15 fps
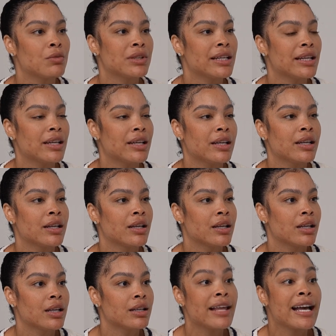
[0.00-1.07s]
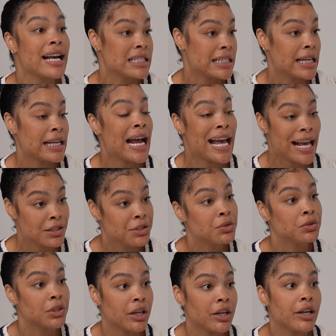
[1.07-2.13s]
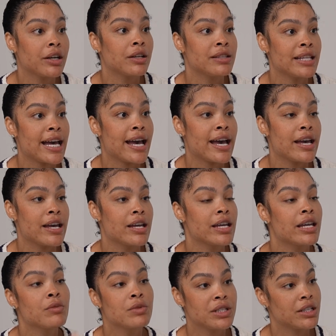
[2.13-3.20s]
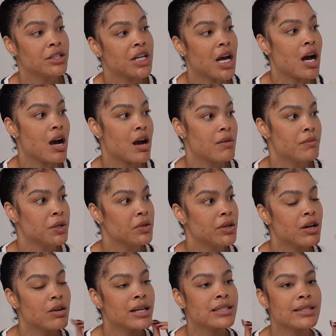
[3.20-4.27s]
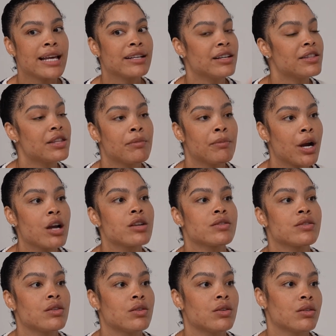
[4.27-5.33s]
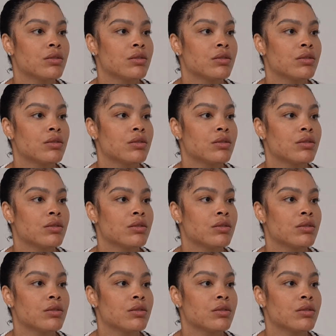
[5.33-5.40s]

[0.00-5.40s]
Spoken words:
really, like I said, I had to learn that it was a job. You know, it's like nothing personal.